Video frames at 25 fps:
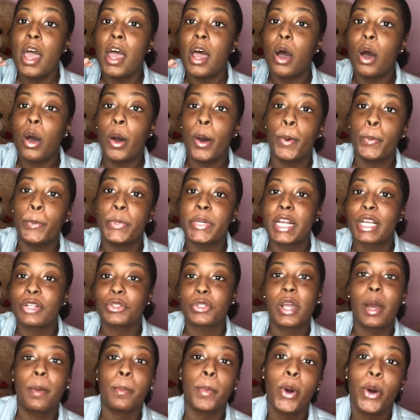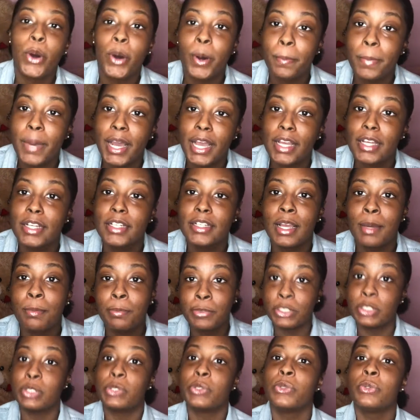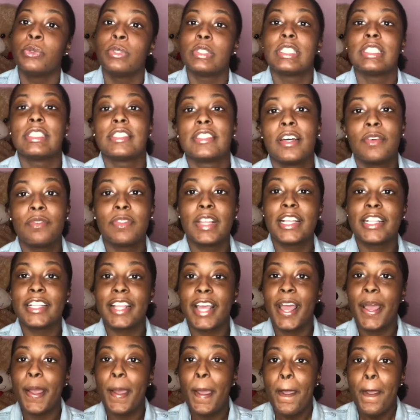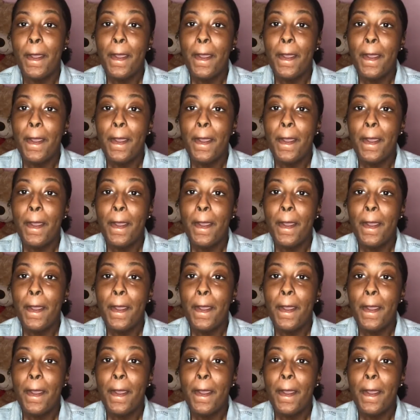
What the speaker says: when I drop all my episodes and stuff like that.